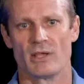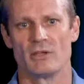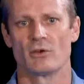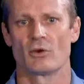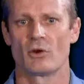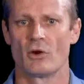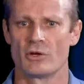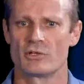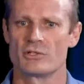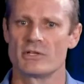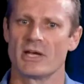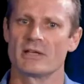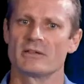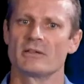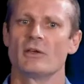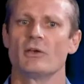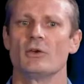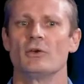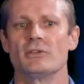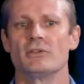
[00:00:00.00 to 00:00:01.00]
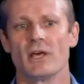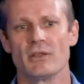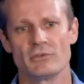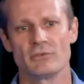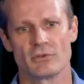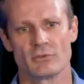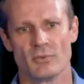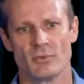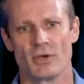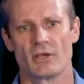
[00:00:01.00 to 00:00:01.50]
your contractor who does
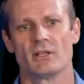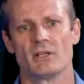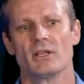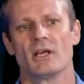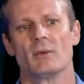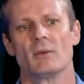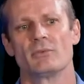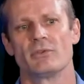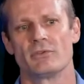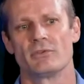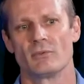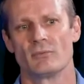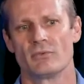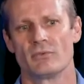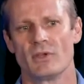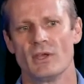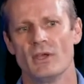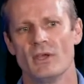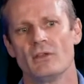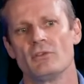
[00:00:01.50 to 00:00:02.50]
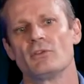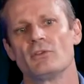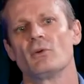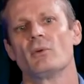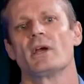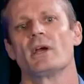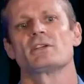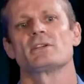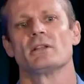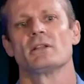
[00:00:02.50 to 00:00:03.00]
your smoke alarm systems
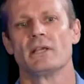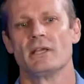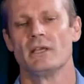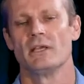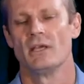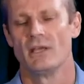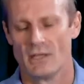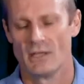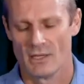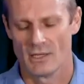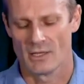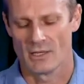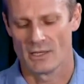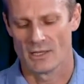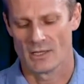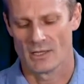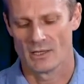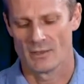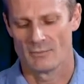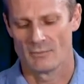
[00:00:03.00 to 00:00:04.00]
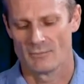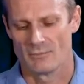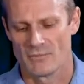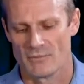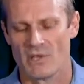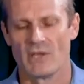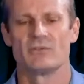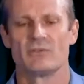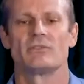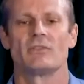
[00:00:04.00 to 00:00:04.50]
to actually
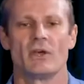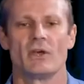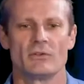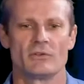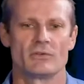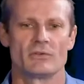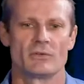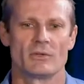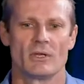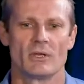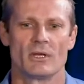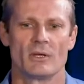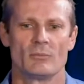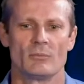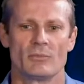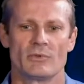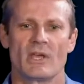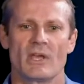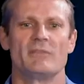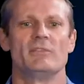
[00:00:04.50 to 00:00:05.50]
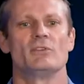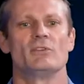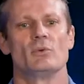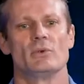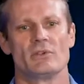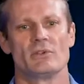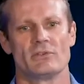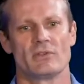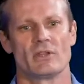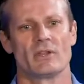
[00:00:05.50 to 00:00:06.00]
test those safety
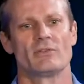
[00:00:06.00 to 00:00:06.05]
switches at the